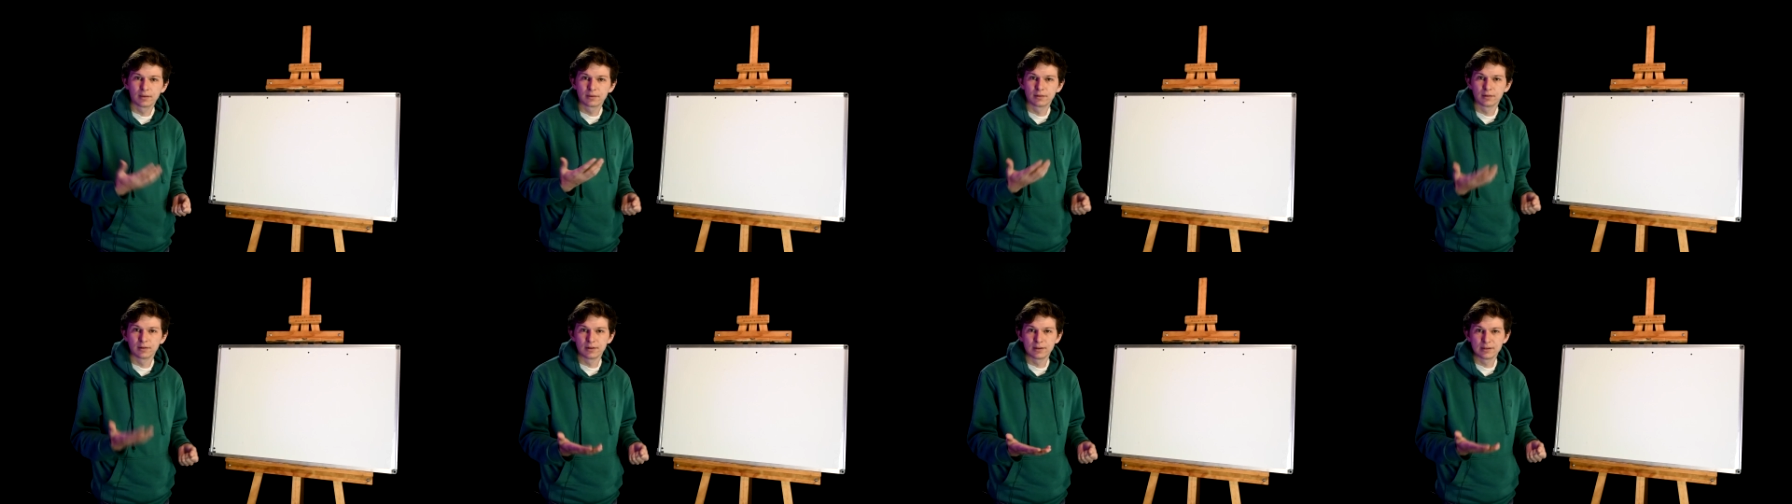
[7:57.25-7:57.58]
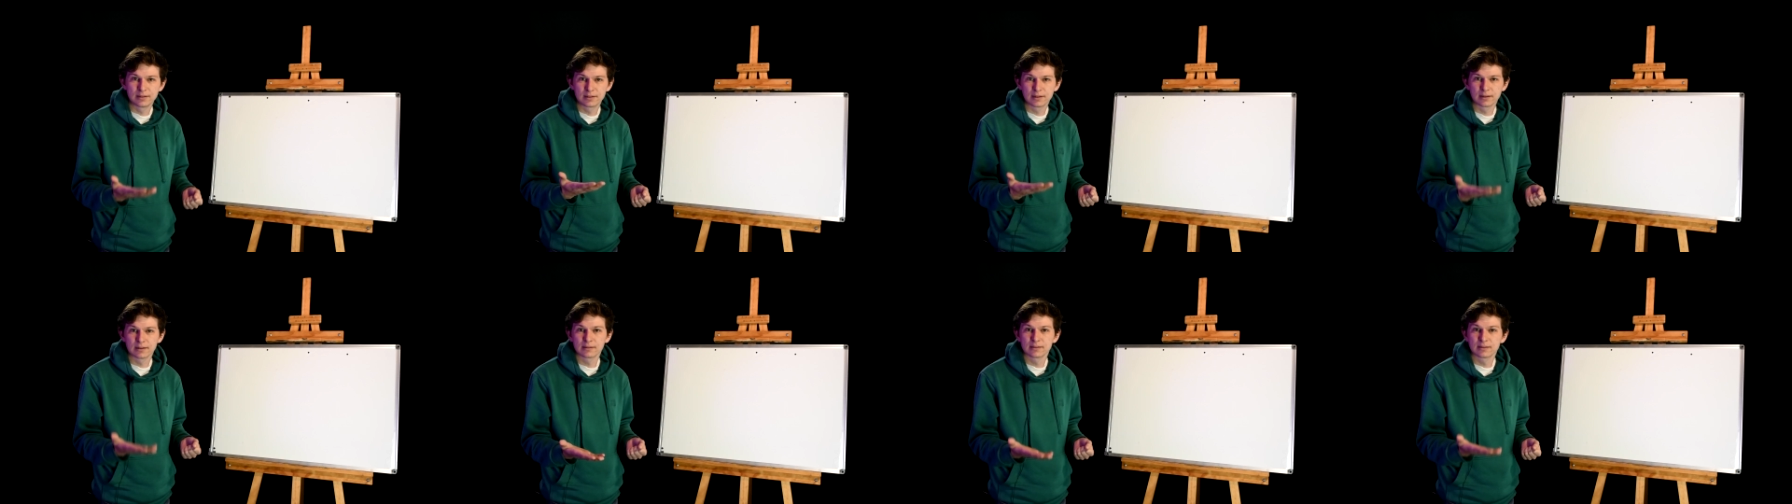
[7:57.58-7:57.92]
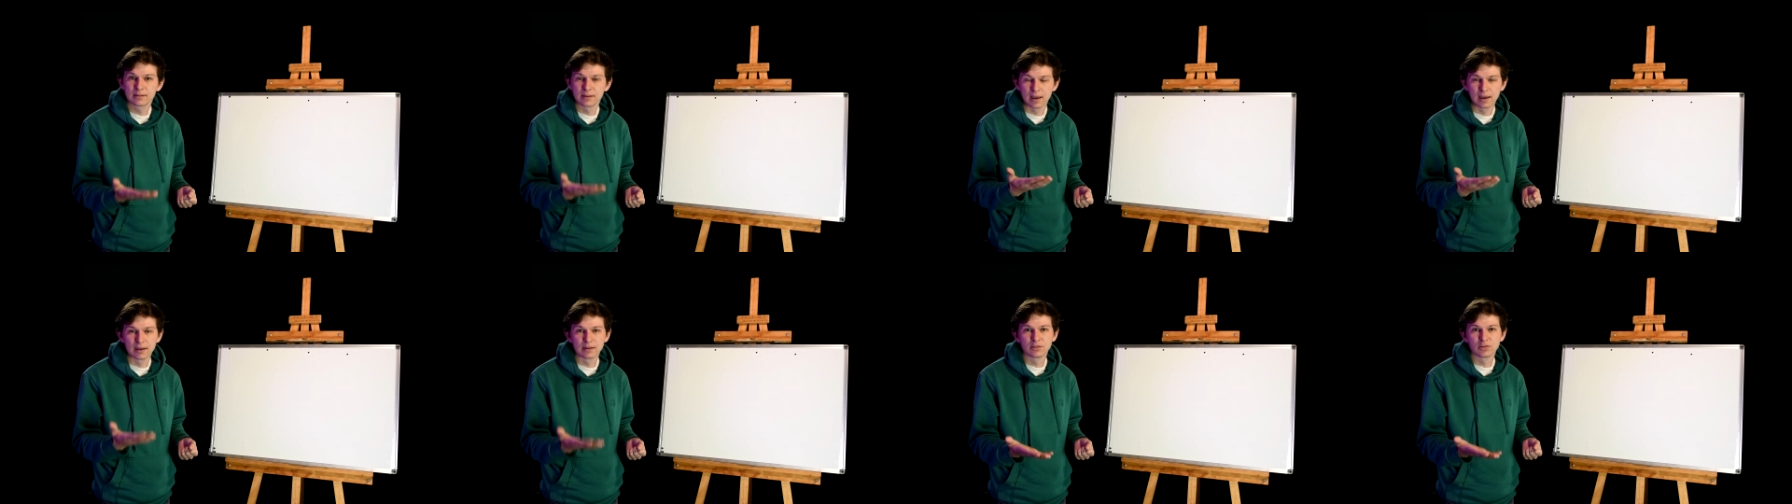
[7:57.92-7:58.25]

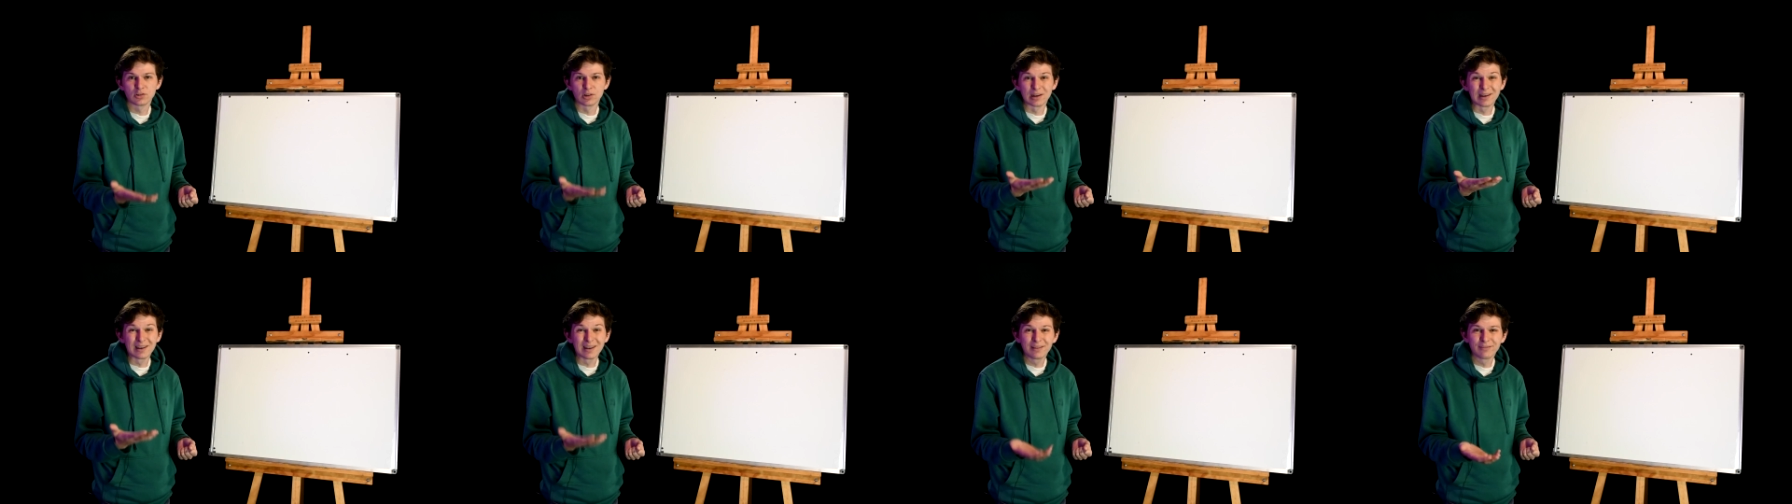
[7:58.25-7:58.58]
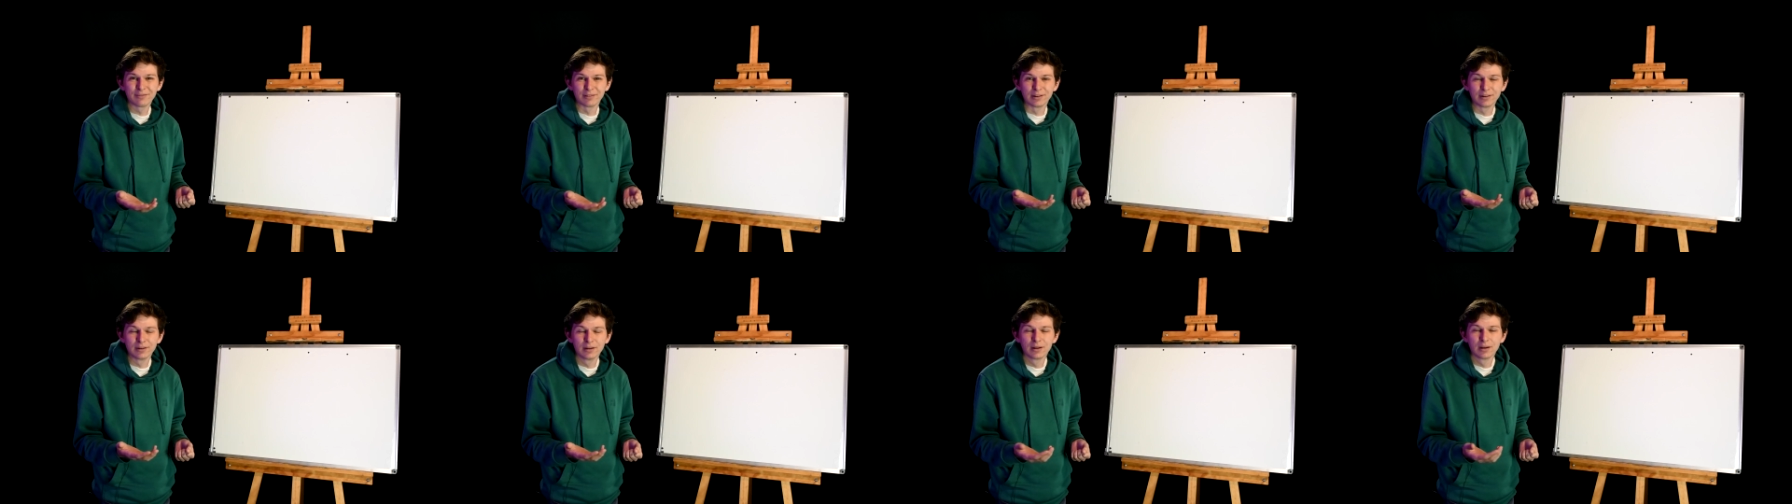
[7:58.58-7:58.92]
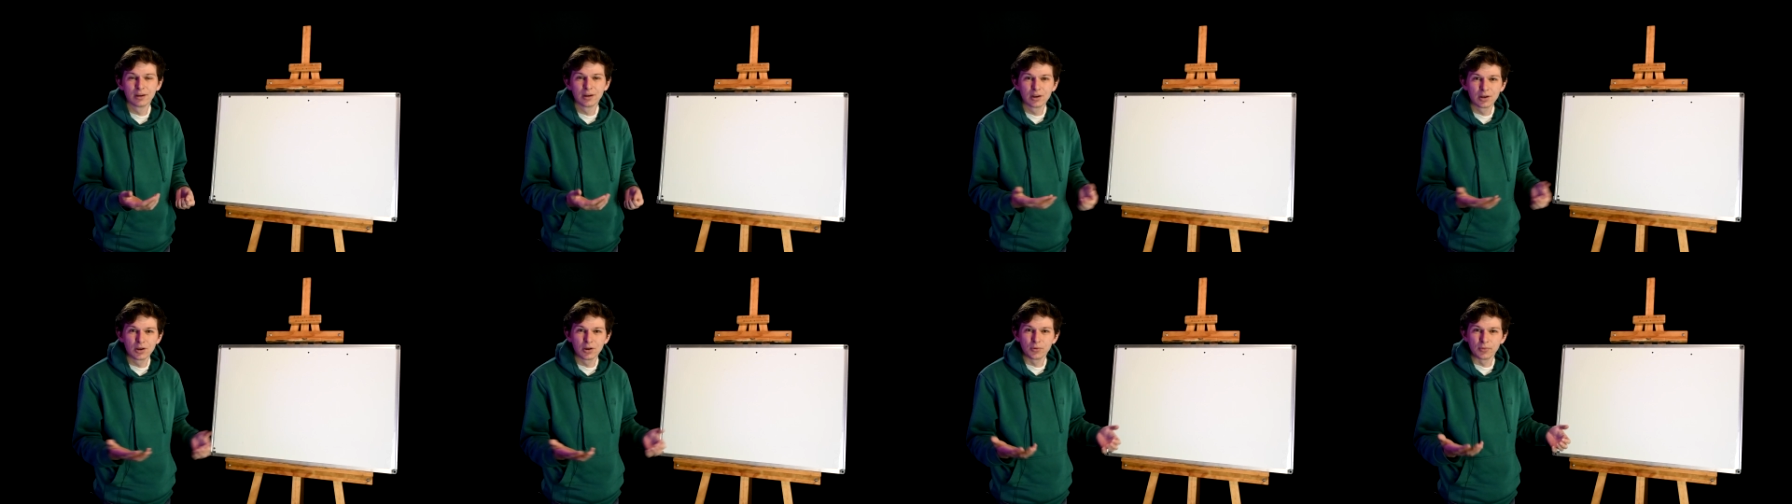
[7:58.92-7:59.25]
36H11,
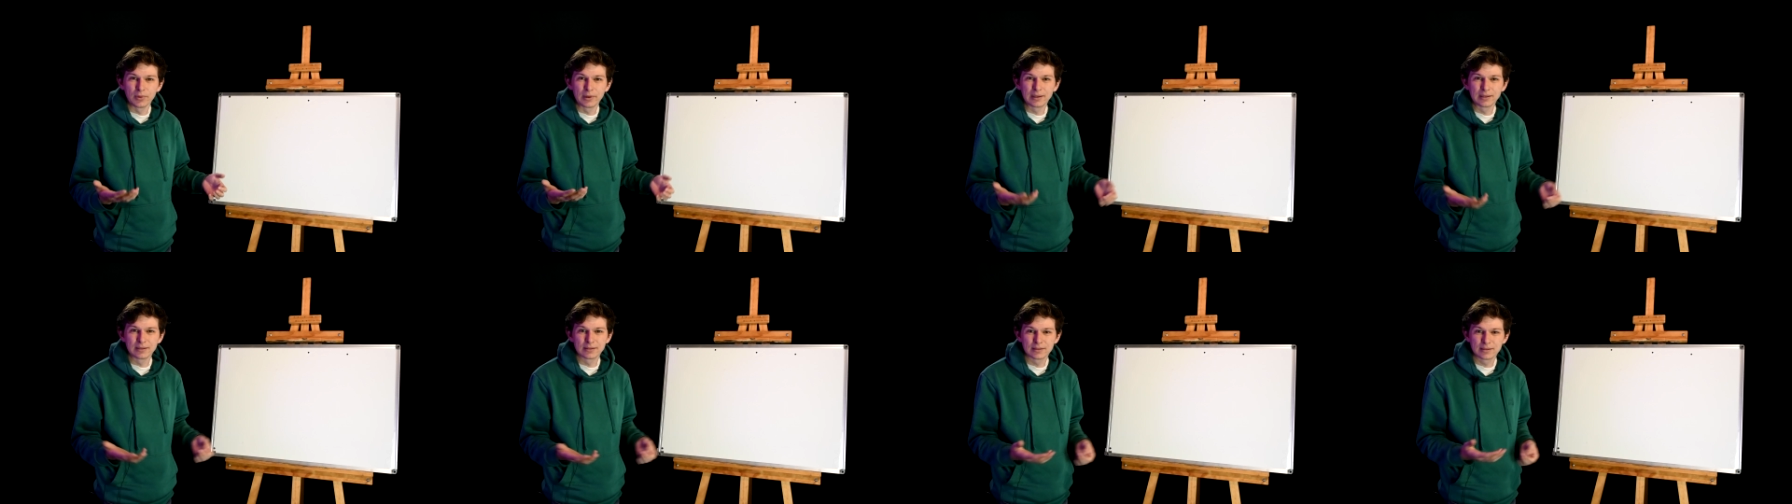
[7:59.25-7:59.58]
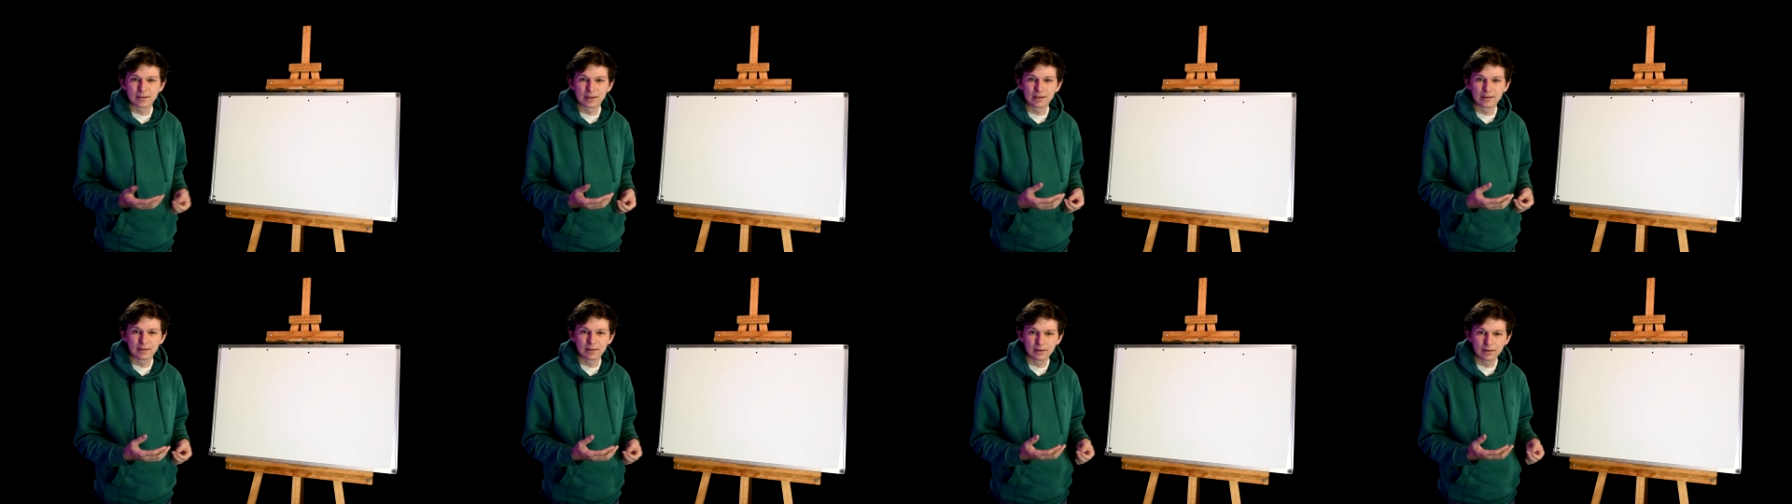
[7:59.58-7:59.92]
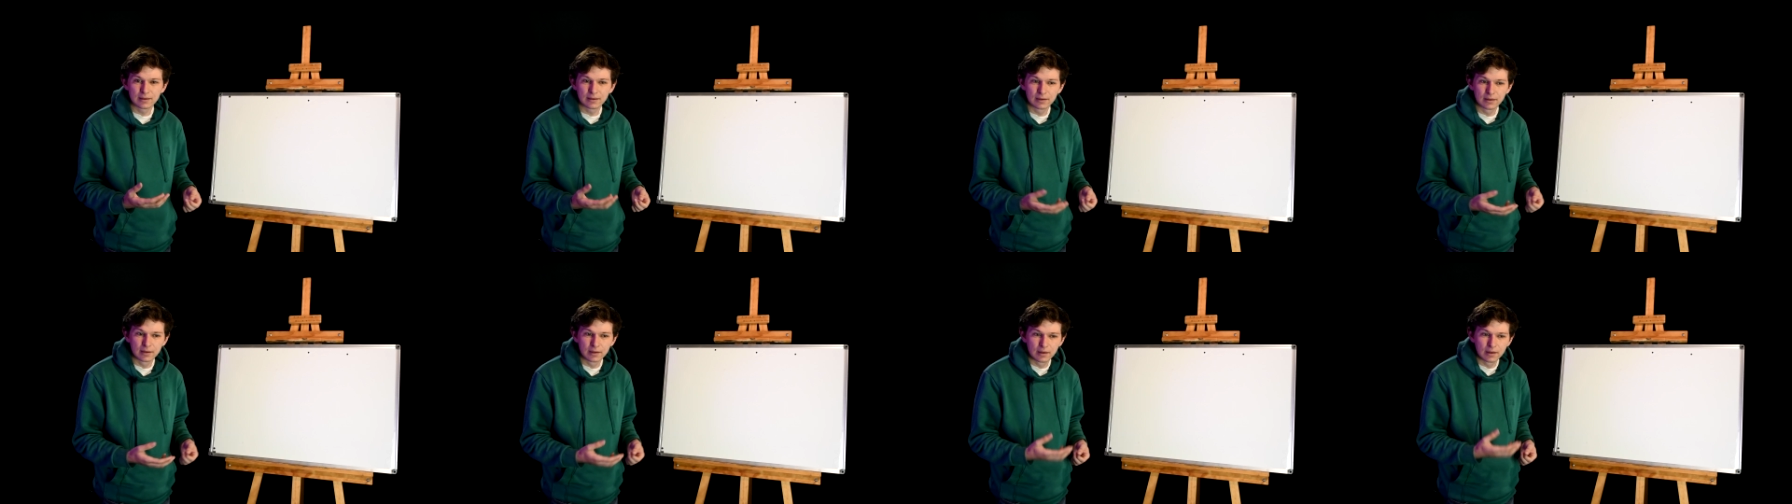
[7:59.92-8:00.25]
we can see
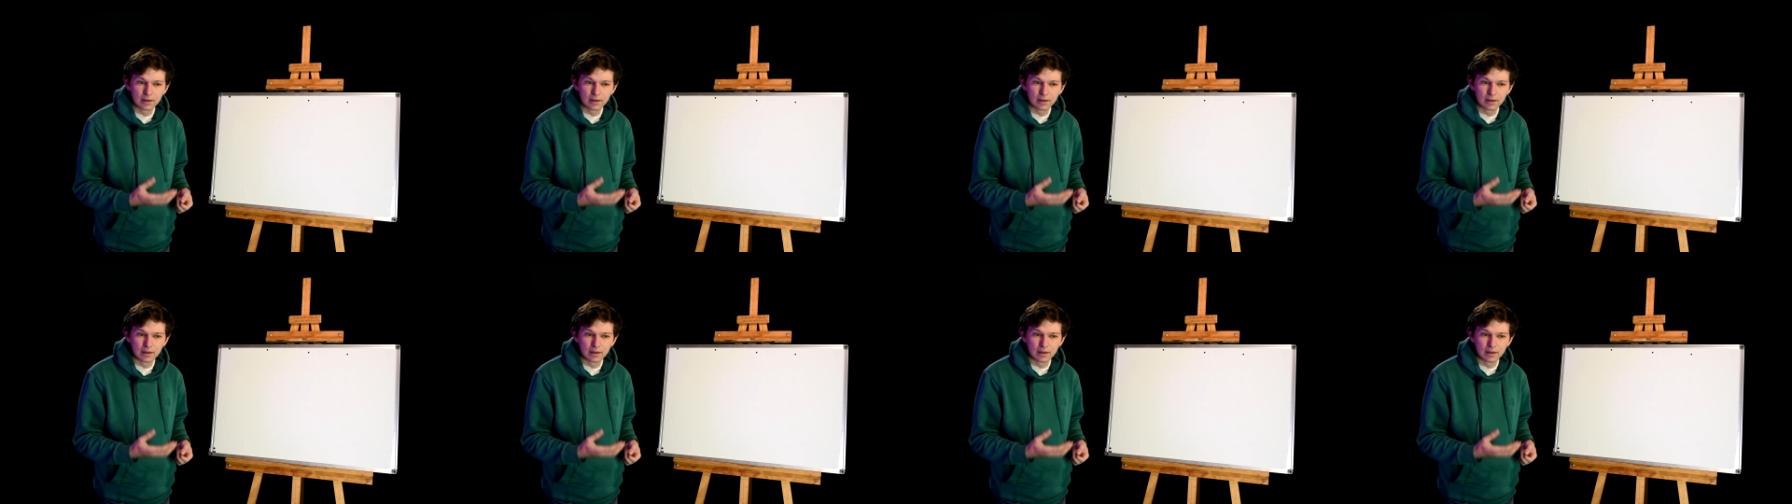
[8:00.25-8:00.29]
that